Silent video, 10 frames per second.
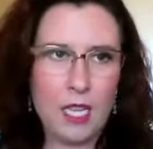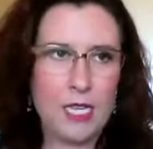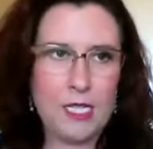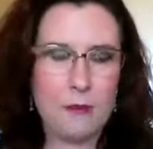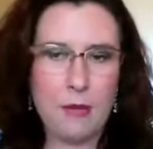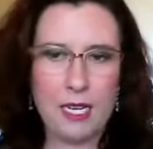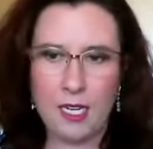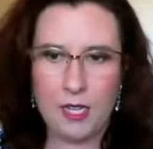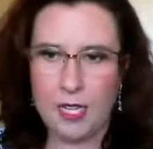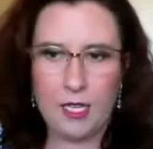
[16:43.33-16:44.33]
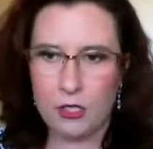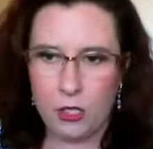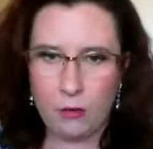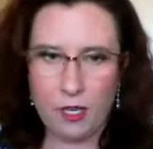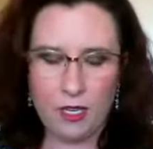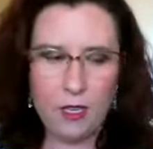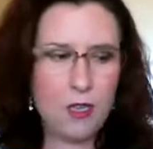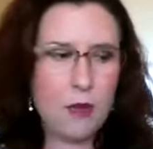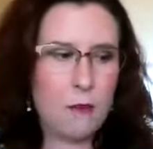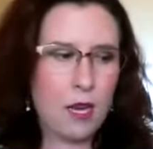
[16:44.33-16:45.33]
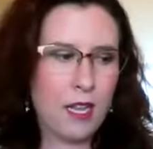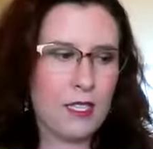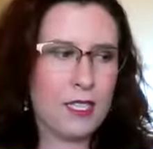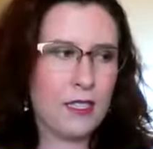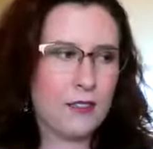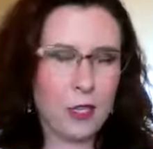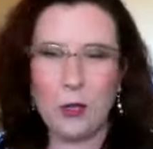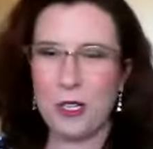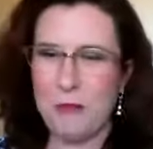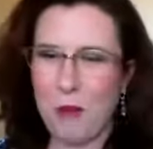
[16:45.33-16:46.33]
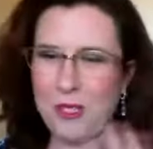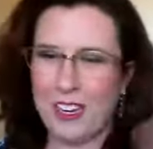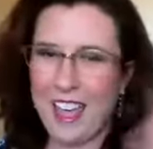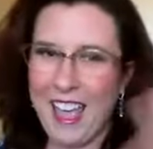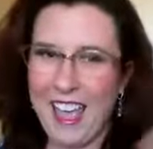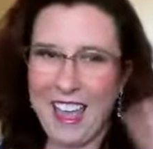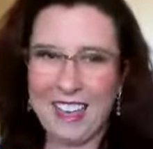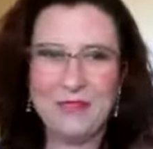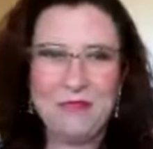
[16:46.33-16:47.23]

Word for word: It doesn't mean anything to me, but oh good, mom's on. Hey.